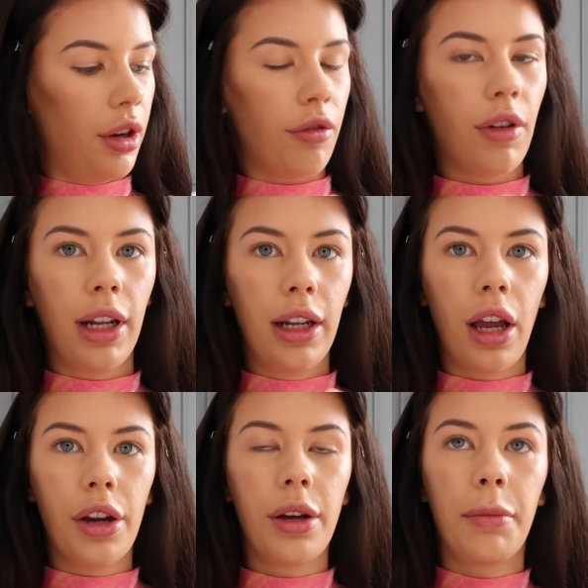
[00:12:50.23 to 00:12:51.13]
Really
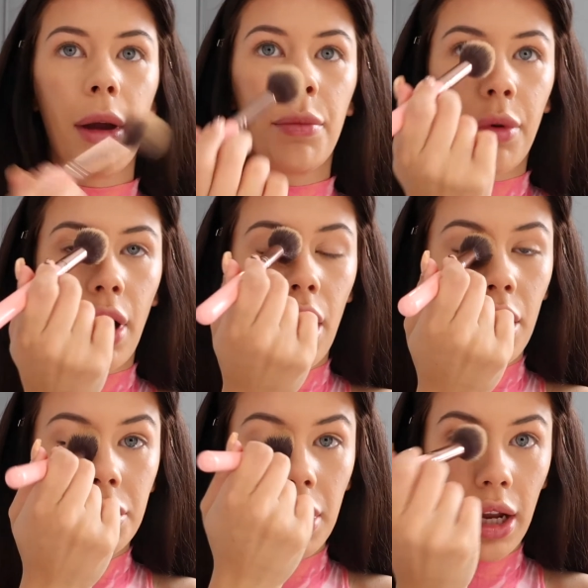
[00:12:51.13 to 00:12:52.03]
load up my
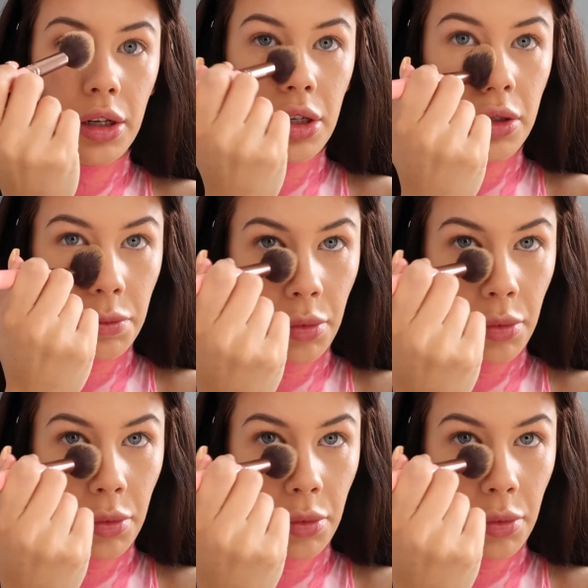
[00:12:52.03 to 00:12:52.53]
brush and just